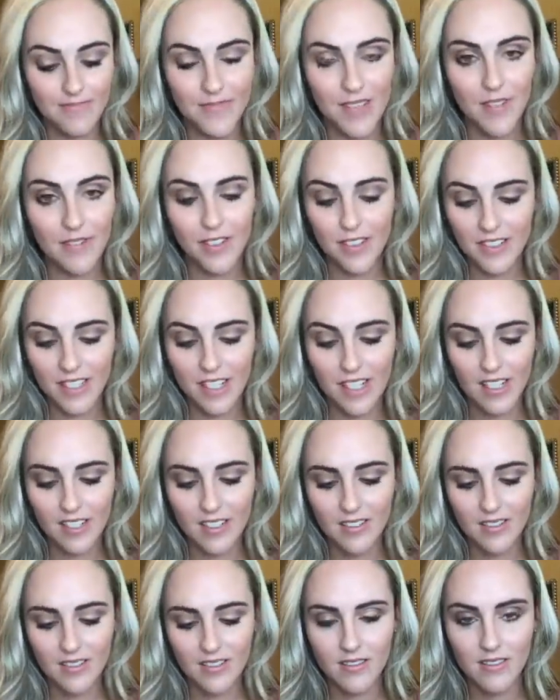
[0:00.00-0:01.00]
definitely,
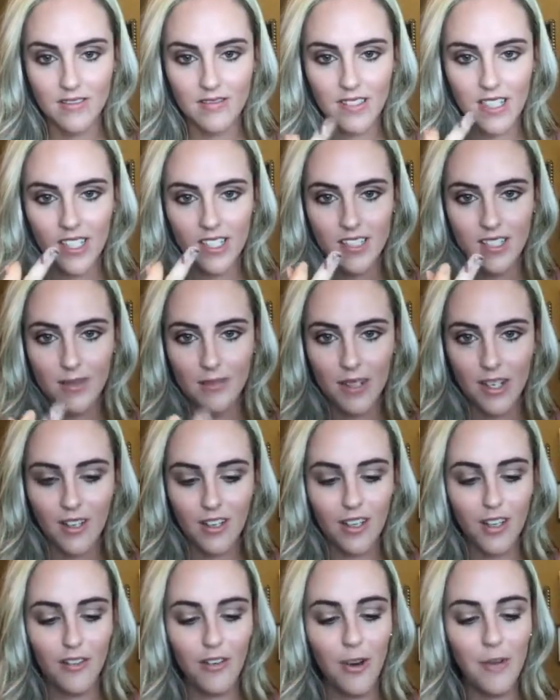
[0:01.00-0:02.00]
oh, I got something
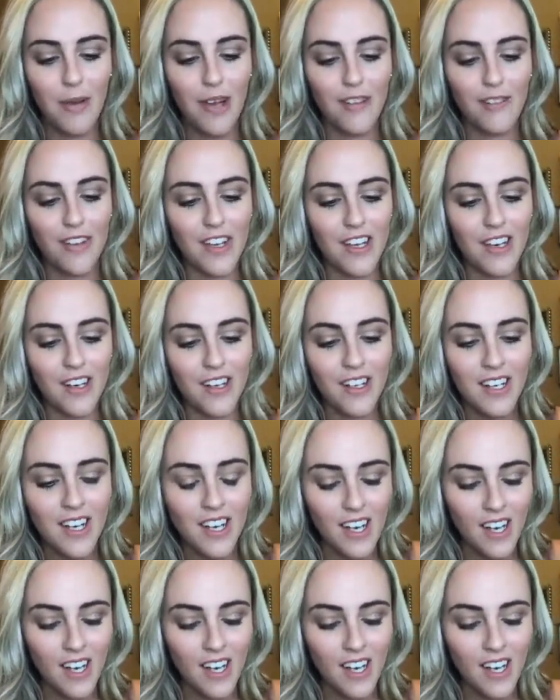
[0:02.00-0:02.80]
all over my finger.